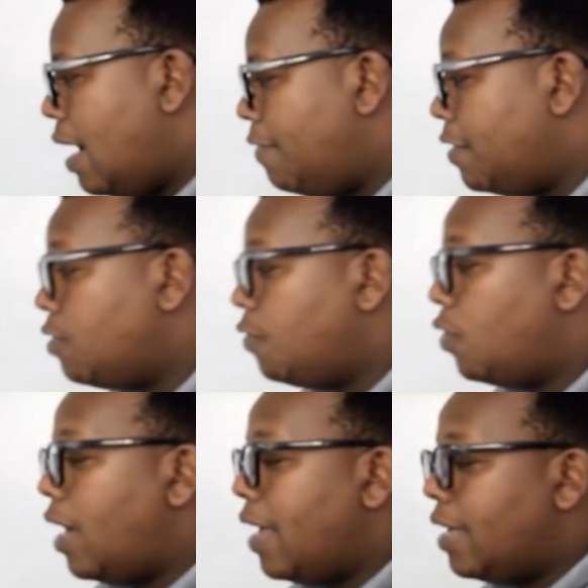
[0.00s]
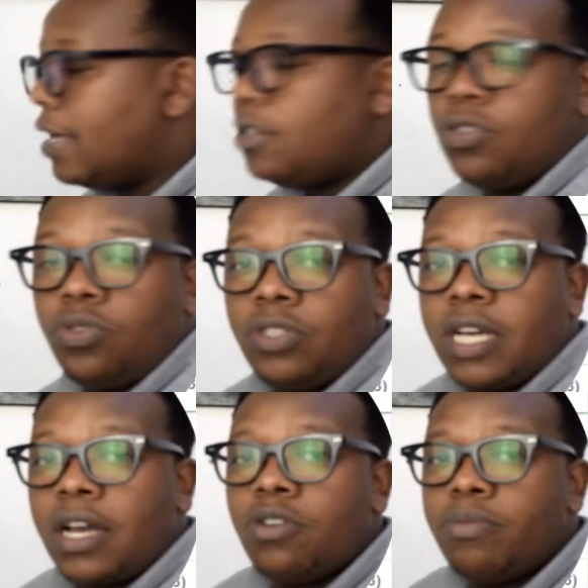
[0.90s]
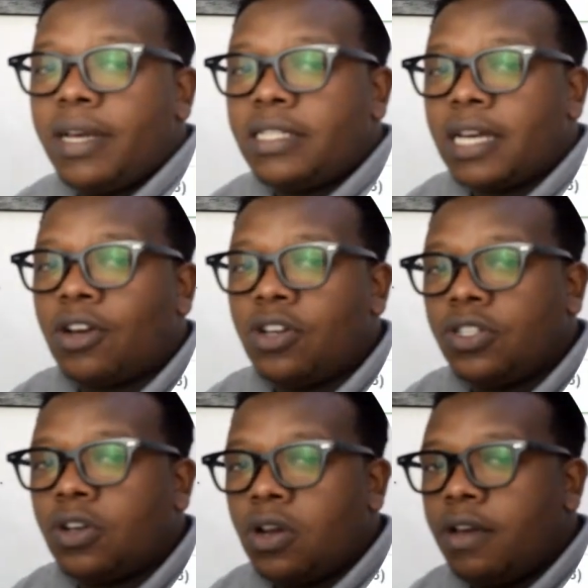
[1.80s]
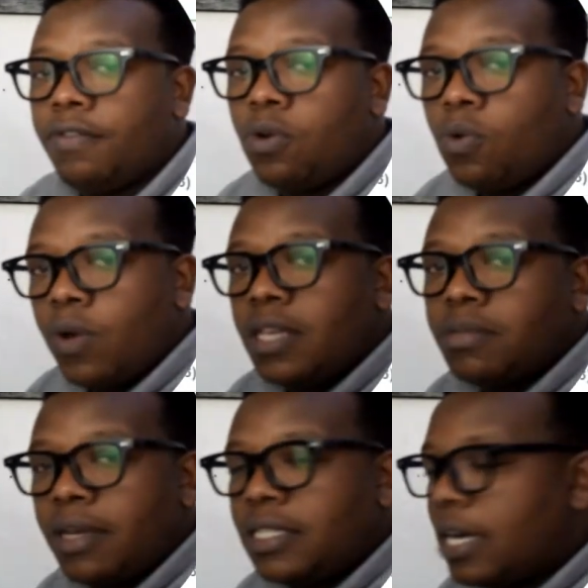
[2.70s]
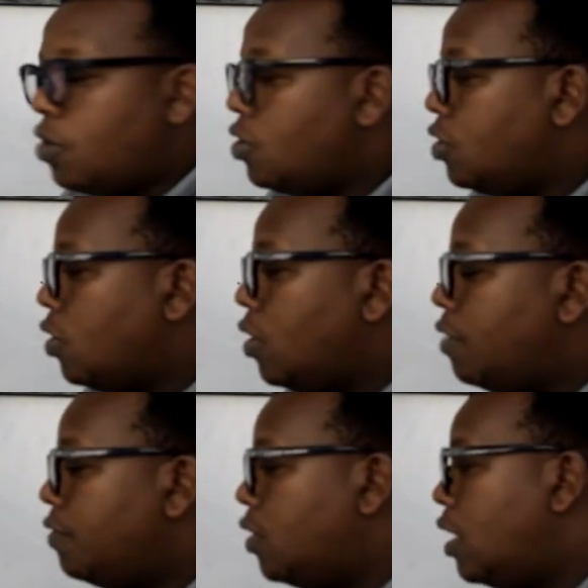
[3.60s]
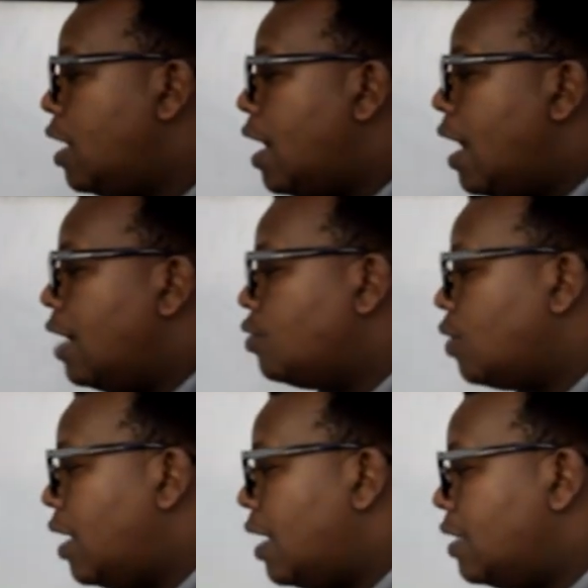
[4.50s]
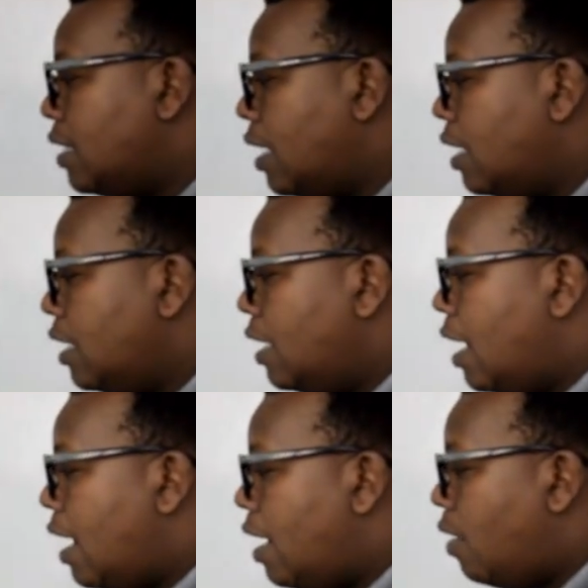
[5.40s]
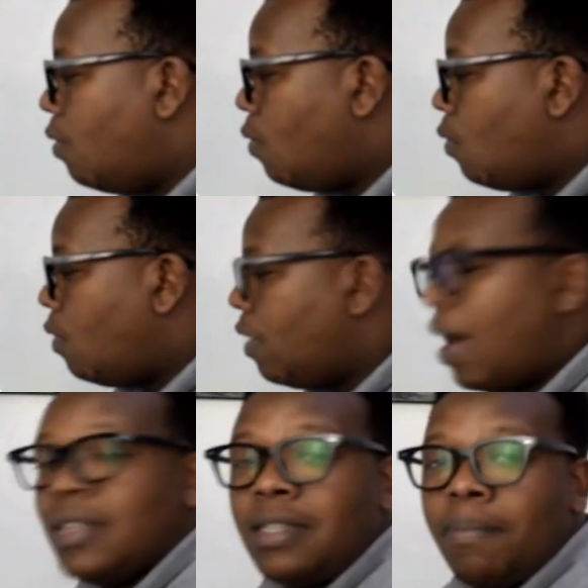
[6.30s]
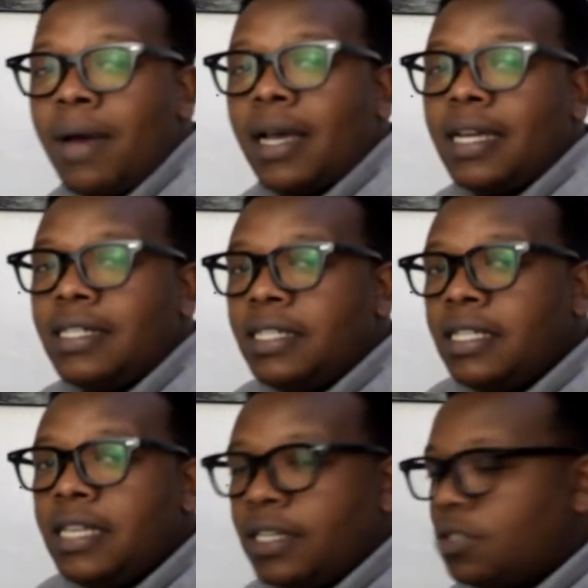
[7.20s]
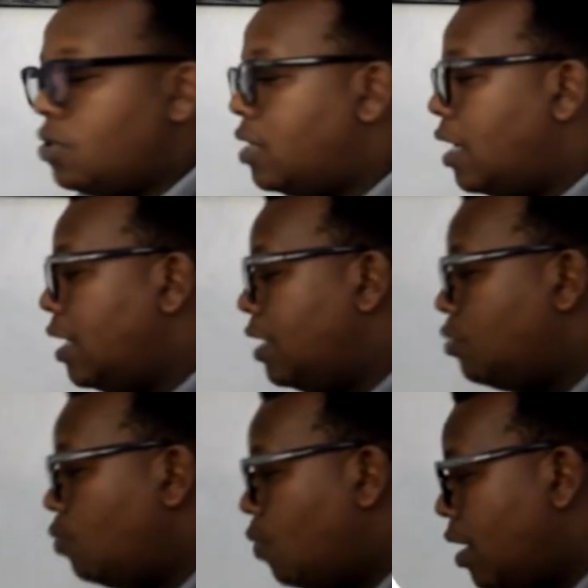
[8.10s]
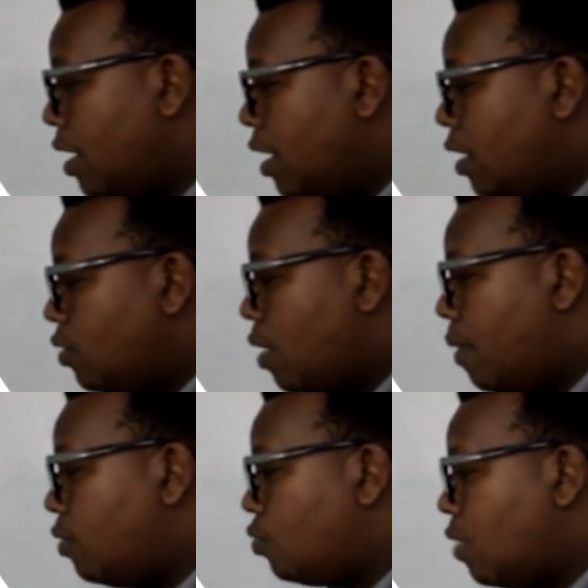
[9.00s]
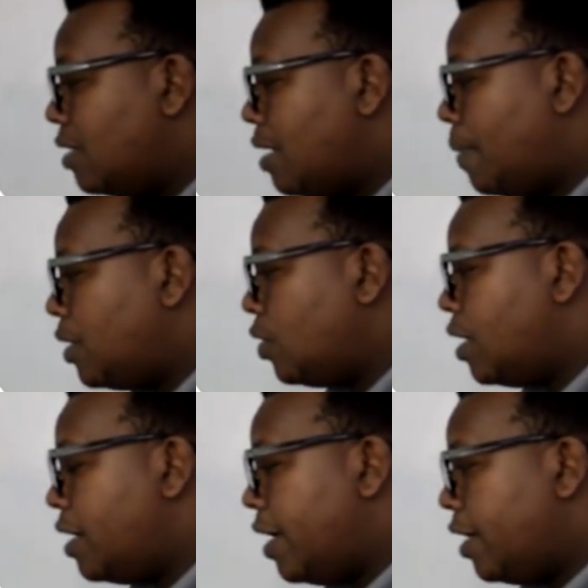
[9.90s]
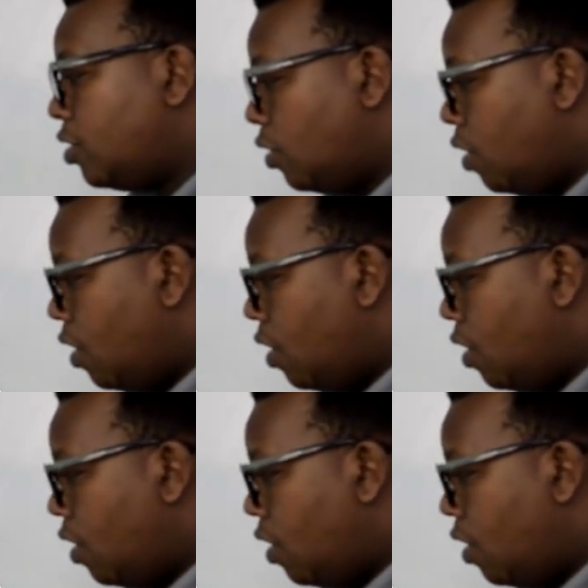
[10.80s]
First of all, I get to check out my psychological level. Where is my psychological level, as well as has the market really exhausted its way towards a particular direction.